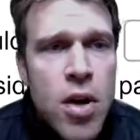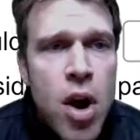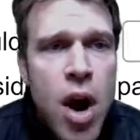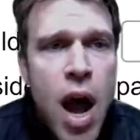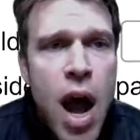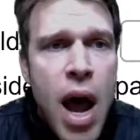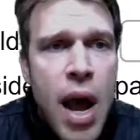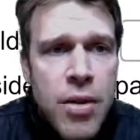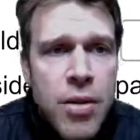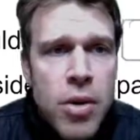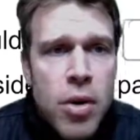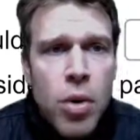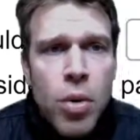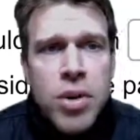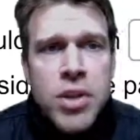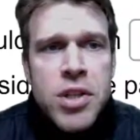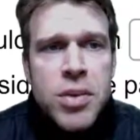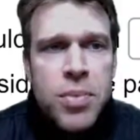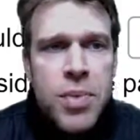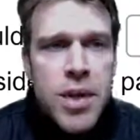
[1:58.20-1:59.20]
they're either
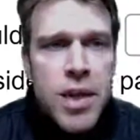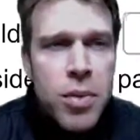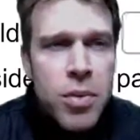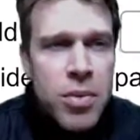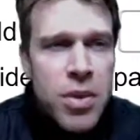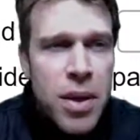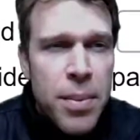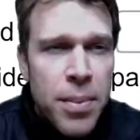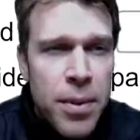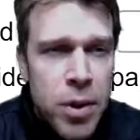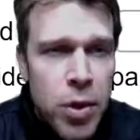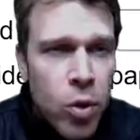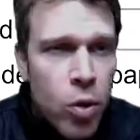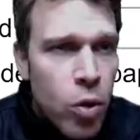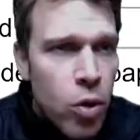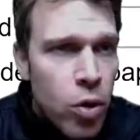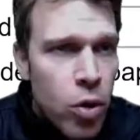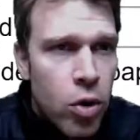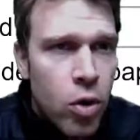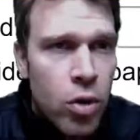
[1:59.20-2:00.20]
going to be with a
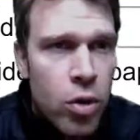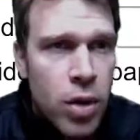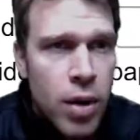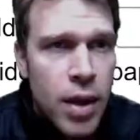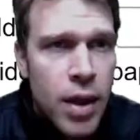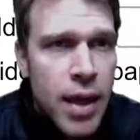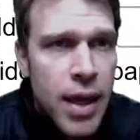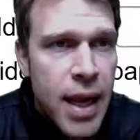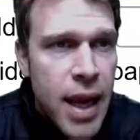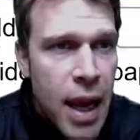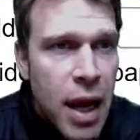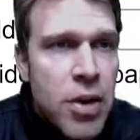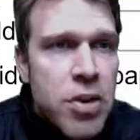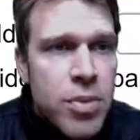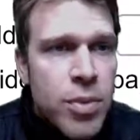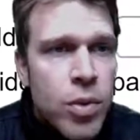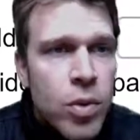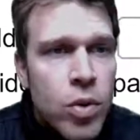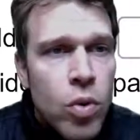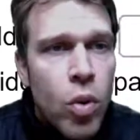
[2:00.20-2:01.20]
plural,
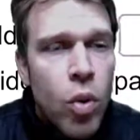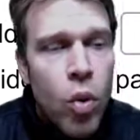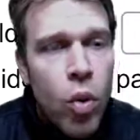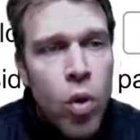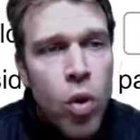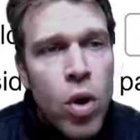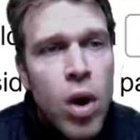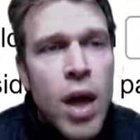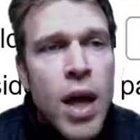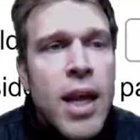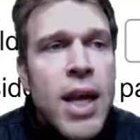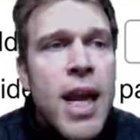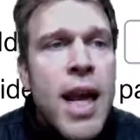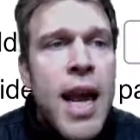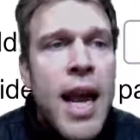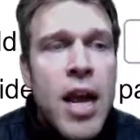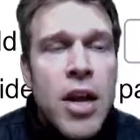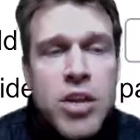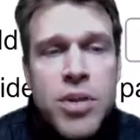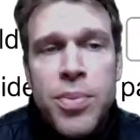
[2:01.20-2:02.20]
countable, or
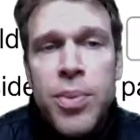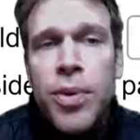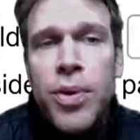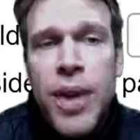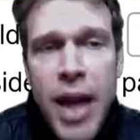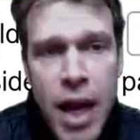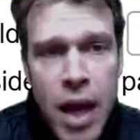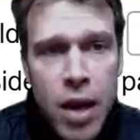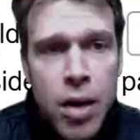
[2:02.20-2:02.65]
uncountable